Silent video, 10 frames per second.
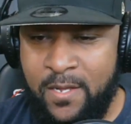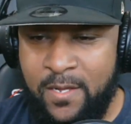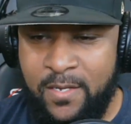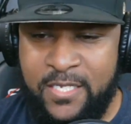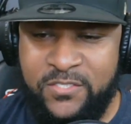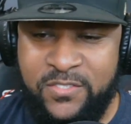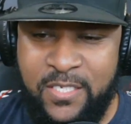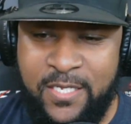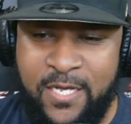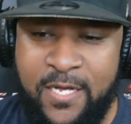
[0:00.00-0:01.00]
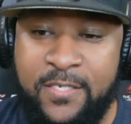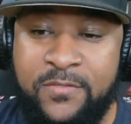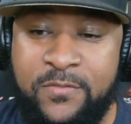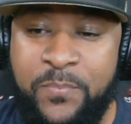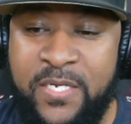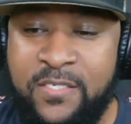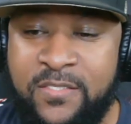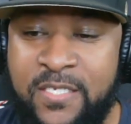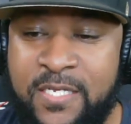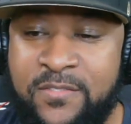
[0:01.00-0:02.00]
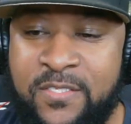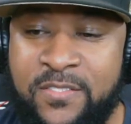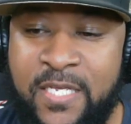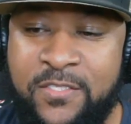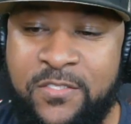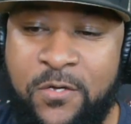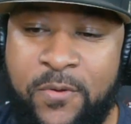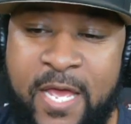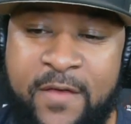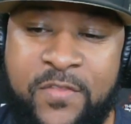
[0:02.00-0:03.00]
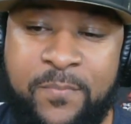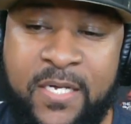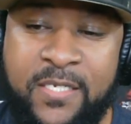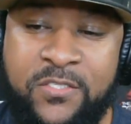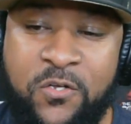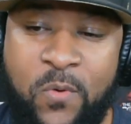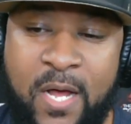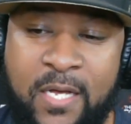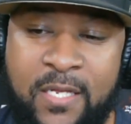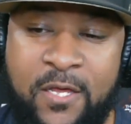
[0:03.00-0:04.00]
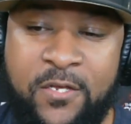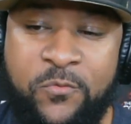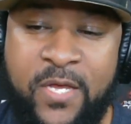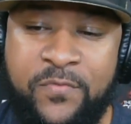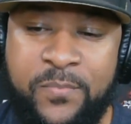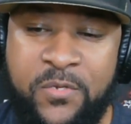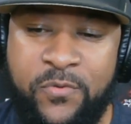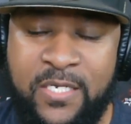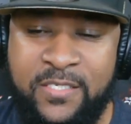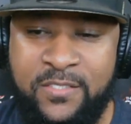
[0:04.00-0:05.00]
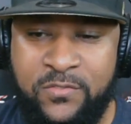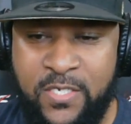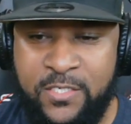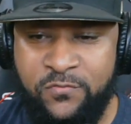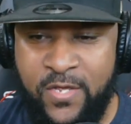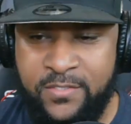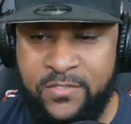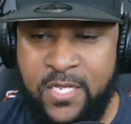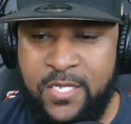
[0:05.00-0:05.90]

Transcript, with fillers: Uh, let's see. Uh, Peanut says the Saints don't have the money to acquire Clowney. We have to be realistic, Saints fans.